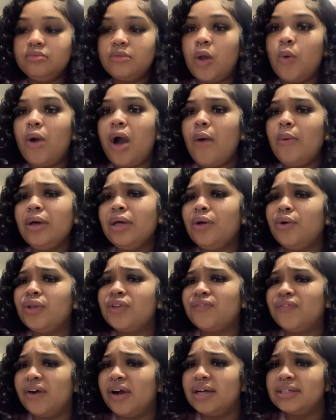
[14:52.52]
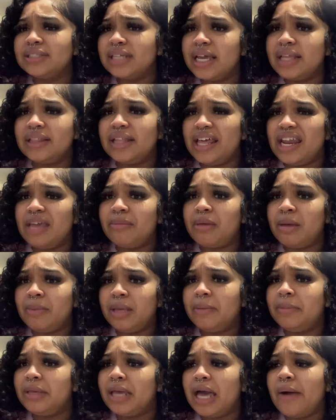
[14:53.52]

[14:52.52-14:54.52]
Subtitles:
Well, I wouldn't go as far as saying that ain't my baby.